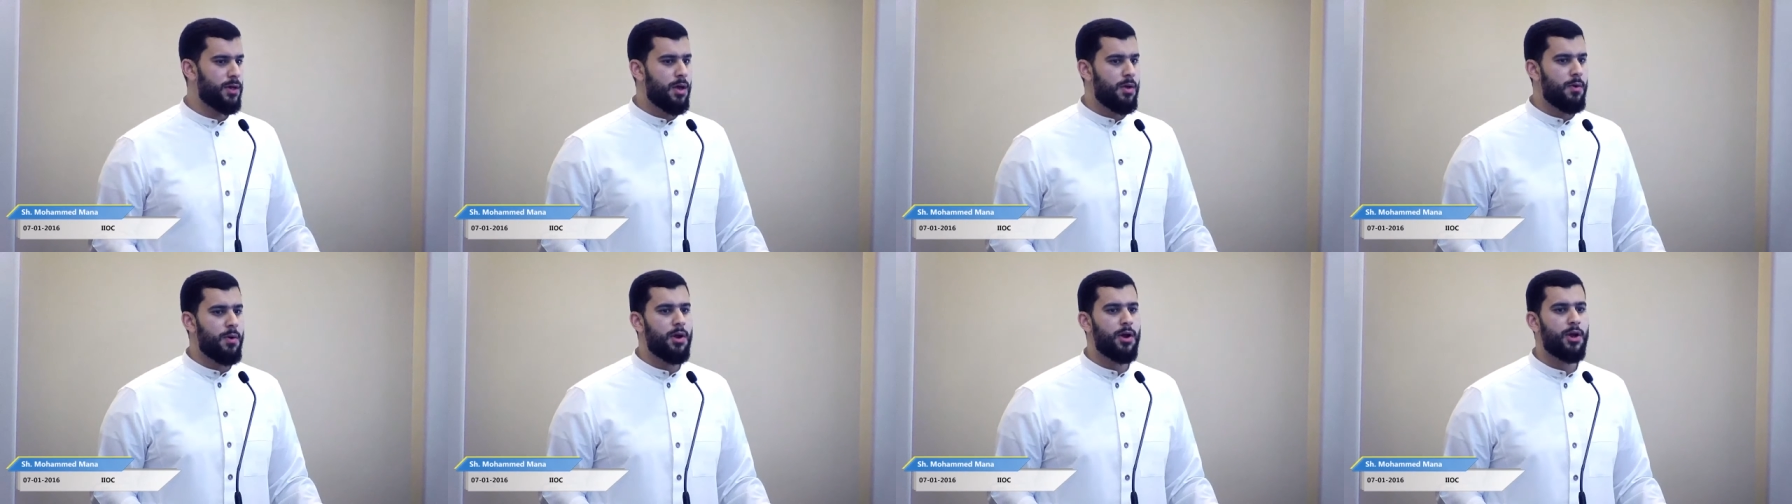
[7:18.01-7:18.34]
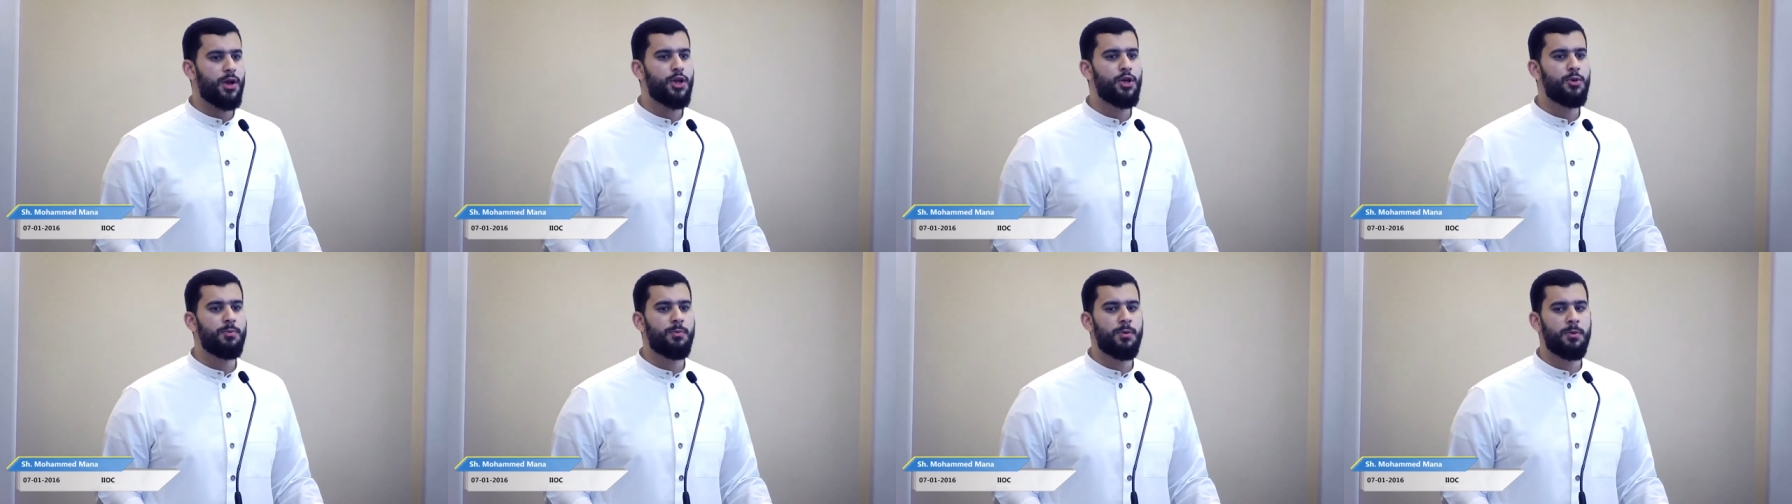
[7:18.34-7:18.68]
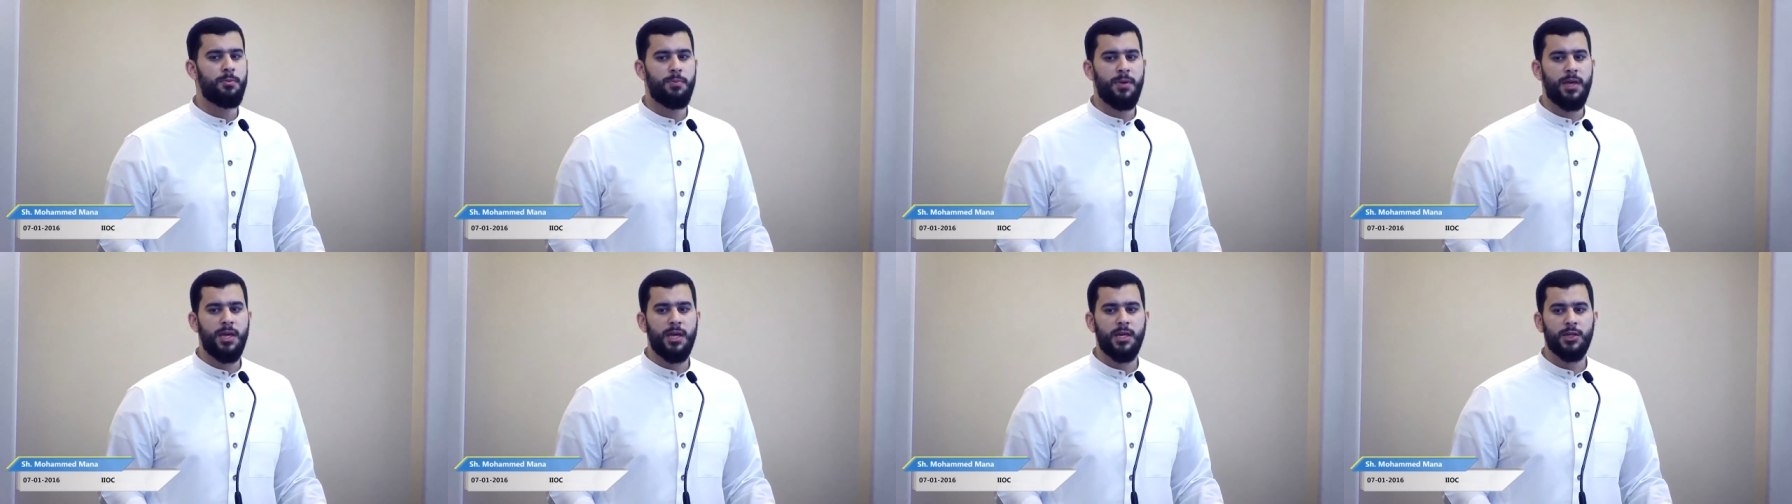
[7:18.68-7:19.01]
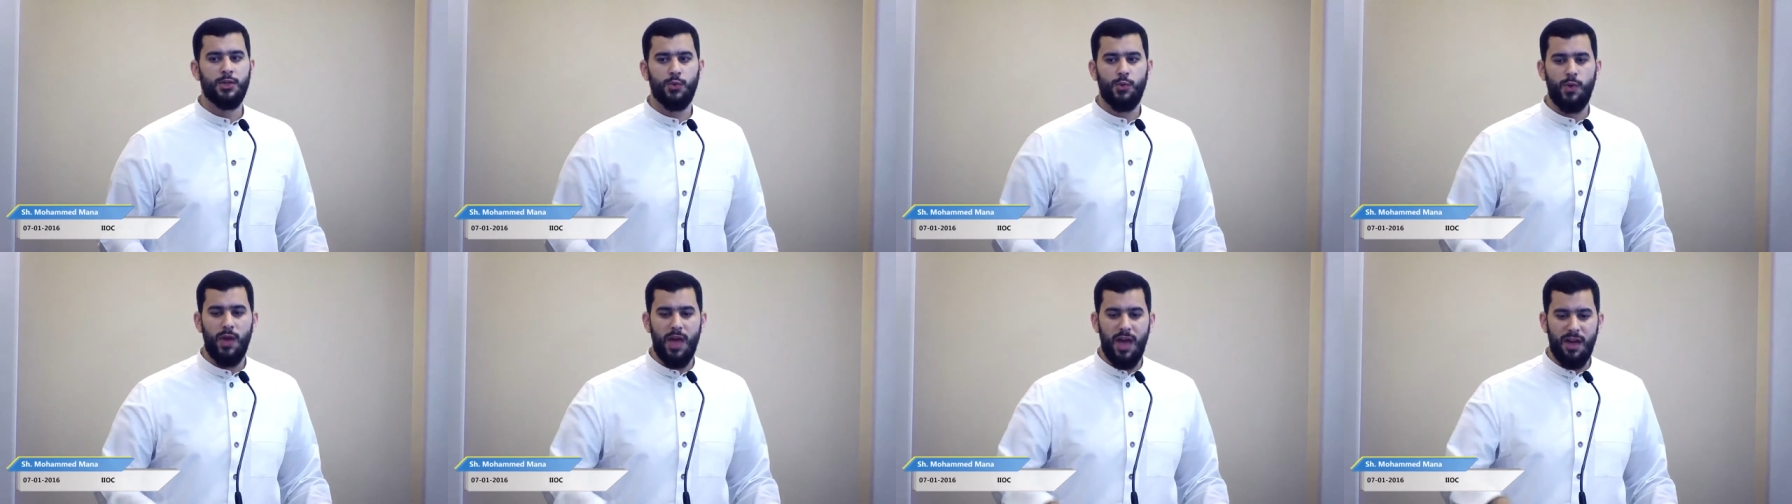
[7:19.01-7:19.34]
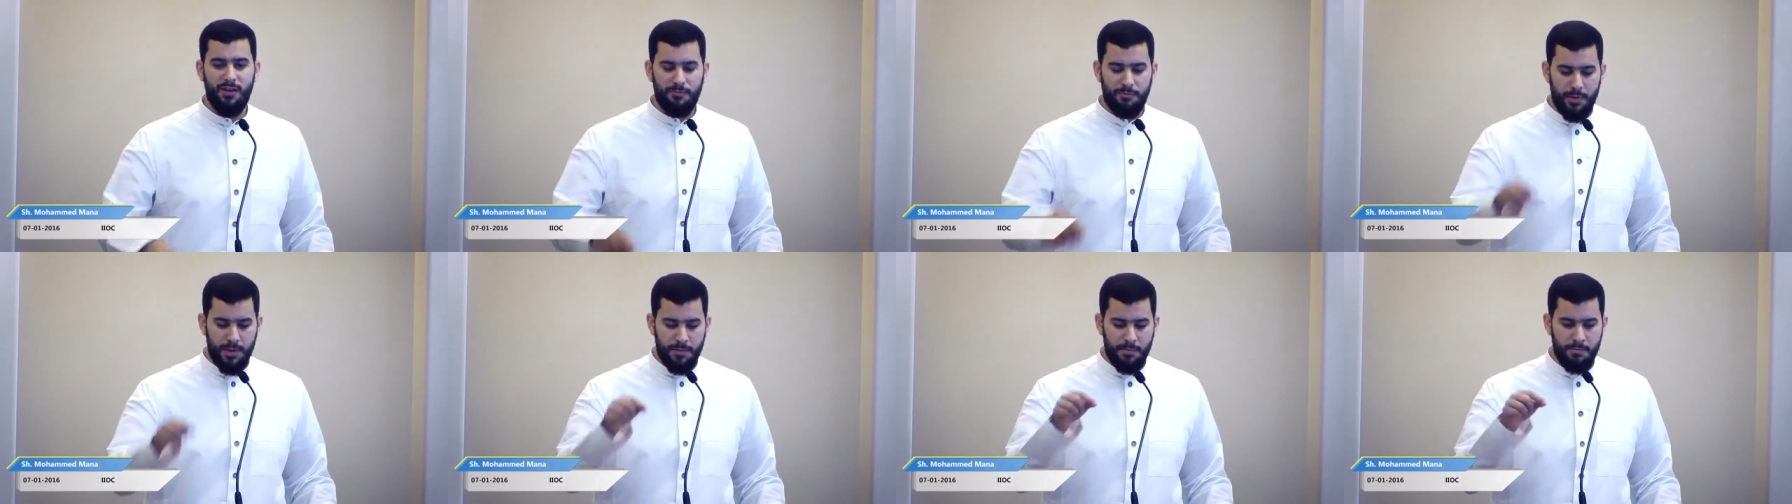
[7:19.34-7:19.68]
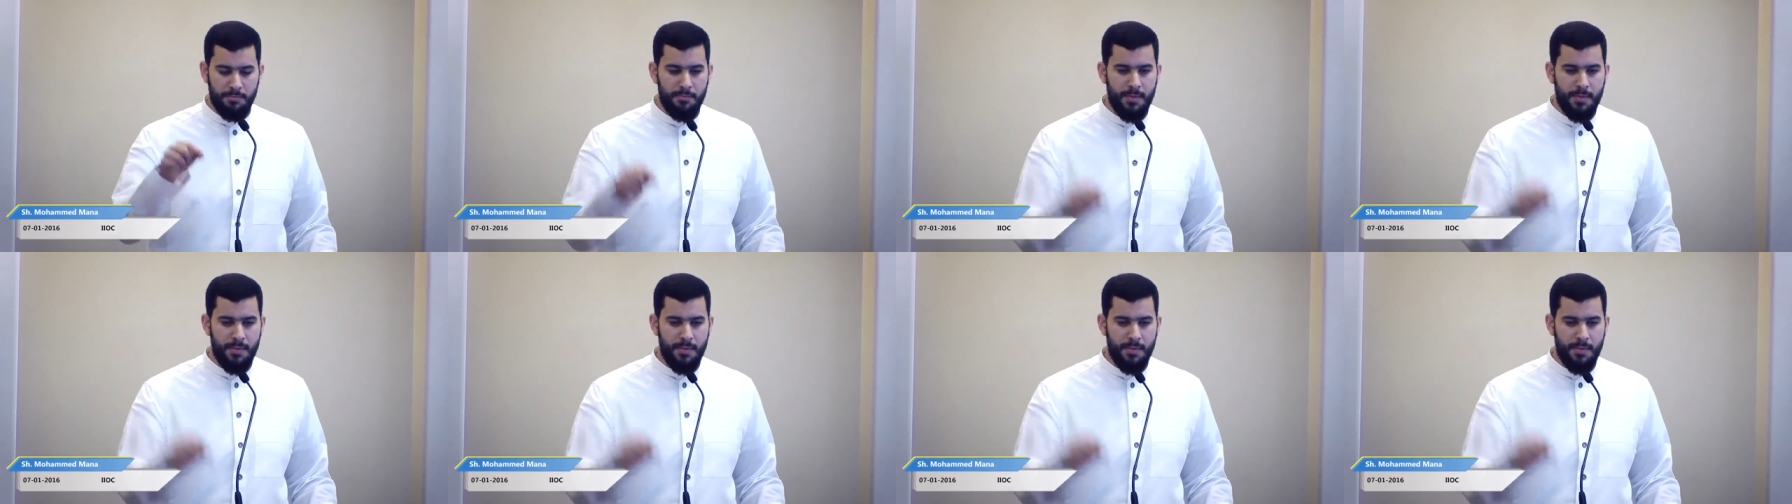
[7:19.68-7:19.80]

We are human beings. We have been